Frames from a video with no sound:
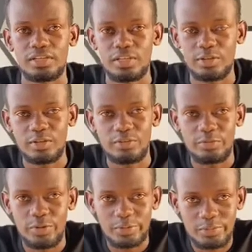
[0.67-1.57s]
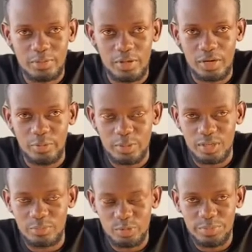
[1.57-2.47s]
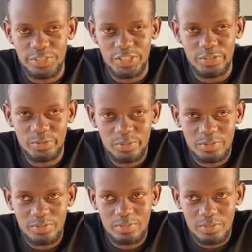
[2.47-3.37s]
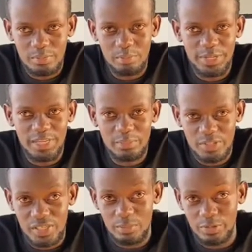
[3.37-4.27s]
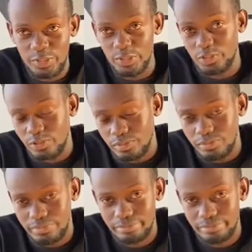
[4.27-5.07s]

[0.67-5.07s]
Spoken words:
Hello everyone, welcome to my channel. My name is Emmanuel Johnson,